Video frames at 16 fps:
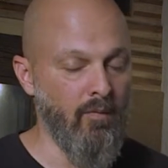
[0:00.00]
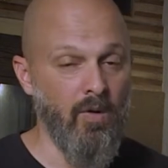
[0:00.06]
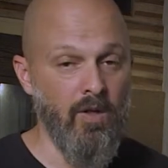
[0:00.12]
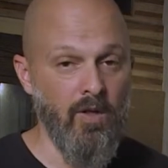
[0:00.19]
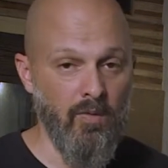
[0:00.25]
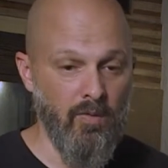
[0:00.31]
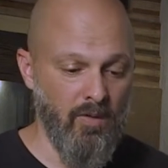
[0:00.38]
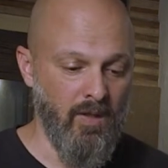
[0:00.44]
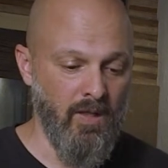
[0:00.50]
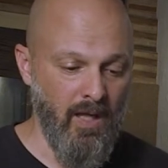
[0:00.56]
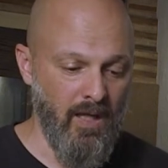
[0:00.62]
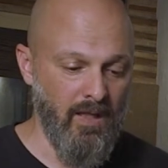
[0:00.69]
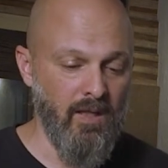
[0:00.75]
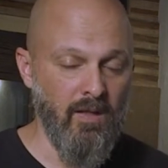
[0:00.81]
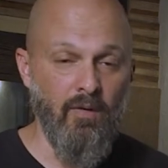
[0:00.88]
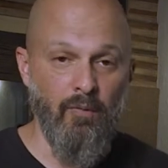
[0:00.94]
when you
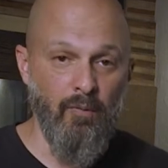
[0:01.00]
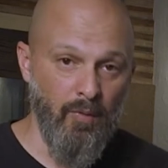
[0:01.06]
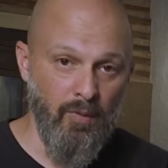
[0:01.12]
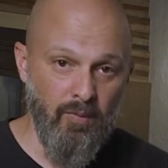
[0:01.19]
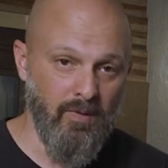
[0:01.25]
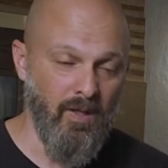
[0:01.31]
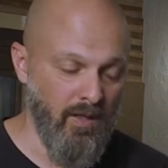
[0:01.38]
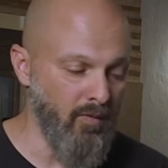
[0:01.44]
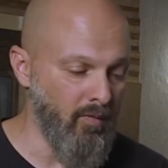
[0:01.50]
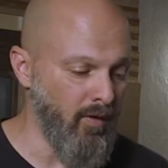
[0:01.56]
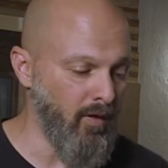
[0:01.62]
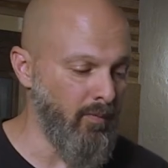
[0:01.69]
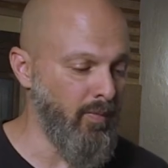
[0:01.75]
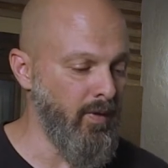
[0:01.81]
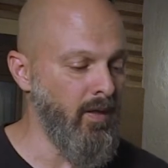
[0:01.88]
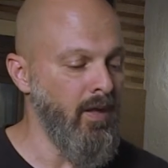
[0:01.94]
get to the root that you want
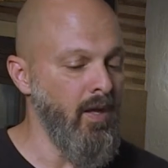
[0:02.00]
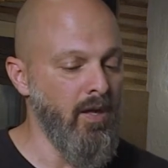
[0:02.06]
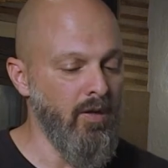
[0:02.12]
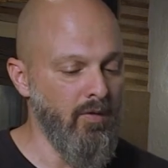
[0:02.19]
to be, you